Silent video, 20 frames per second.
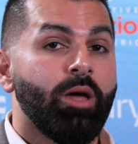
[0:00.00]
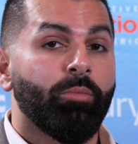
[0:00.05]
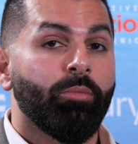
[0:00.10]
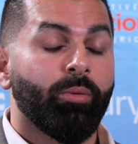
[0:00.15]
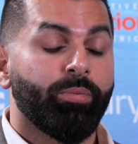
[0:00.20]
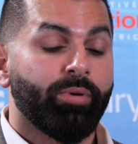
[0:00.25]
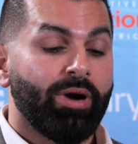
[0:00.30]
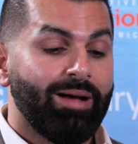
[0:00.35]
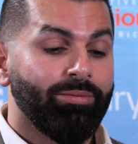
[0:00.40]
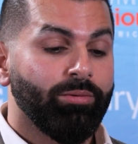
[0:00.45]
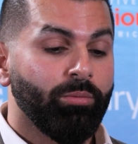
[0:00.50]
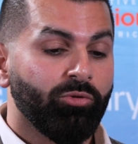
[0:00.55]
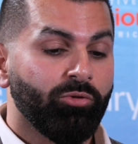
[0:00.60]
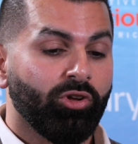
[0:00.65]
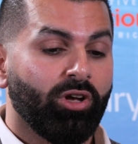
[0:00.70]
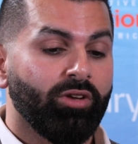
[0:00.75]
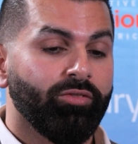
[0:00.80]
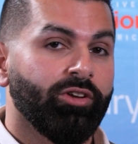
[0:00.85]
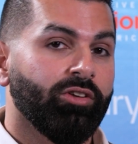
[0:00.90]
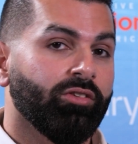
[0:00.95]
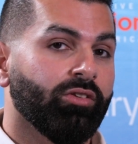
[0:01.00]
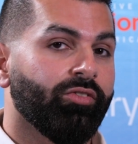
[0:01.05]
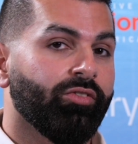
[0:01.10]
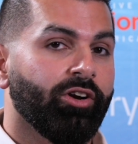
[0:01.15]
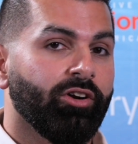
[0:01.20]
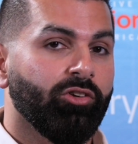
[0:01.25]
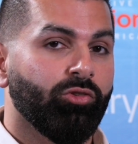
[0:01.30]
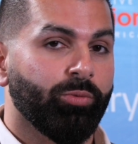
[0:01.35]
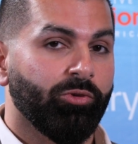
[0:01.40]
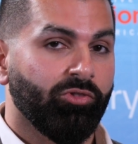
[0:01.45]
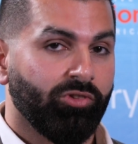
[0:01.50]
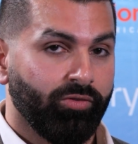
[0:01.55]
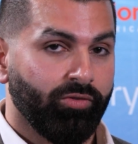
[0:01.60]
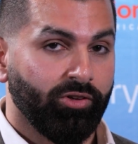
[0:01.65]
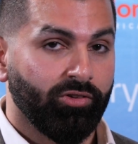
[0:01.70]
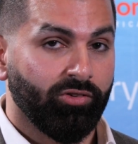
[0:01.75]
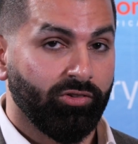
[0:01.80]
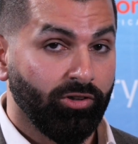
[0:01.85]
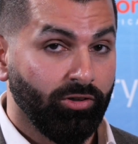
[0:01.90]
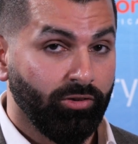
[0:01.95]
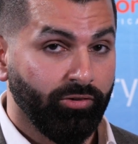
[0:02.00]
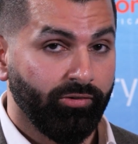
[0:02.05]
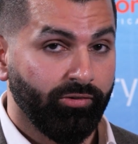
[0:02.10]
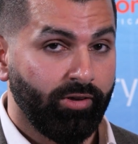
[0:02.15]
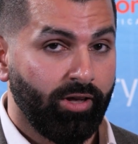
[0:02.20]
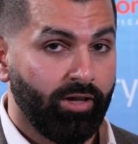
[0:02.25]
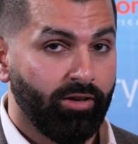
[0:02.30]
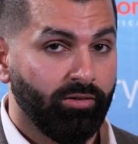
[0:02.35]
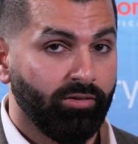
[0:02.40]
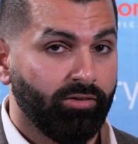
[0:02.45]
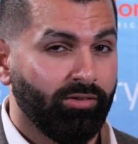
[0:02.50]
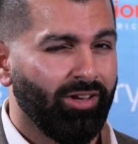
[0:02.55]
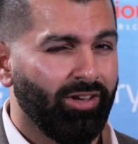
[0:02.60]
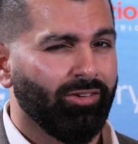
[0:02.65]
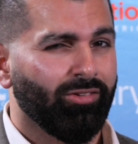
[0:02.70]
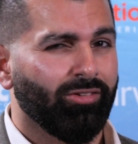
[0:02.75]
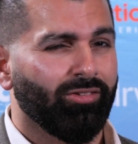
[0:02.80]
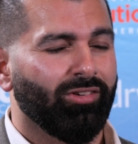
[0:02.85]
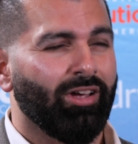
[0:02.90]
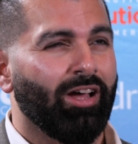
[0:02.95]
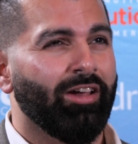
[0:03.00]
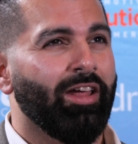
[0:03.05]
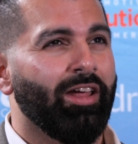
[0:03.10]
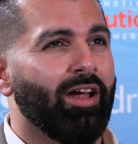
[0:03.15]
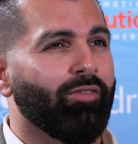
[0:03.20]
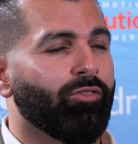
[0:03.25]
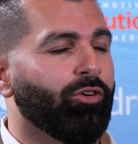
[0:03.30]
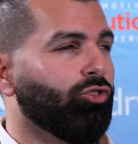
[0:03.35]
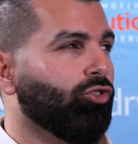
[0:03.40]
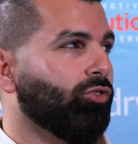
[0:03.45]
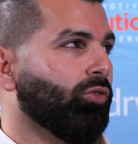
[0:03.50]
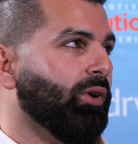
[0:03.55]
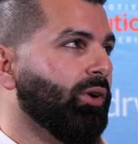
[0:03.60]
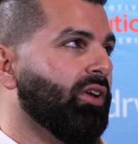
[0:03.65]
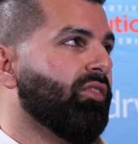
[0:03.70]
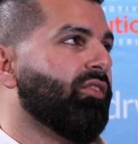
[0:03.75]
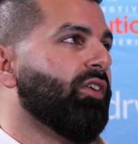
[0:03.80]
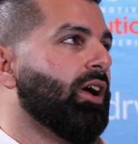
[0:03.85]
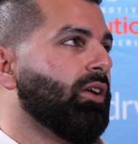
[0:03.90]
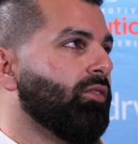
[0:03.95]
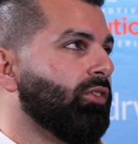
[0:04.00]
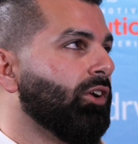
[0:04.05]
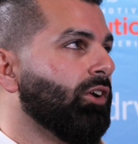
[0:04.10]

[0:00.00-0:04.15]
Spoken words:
But problem solving is a very specific skill set. It takes on average 3 to 5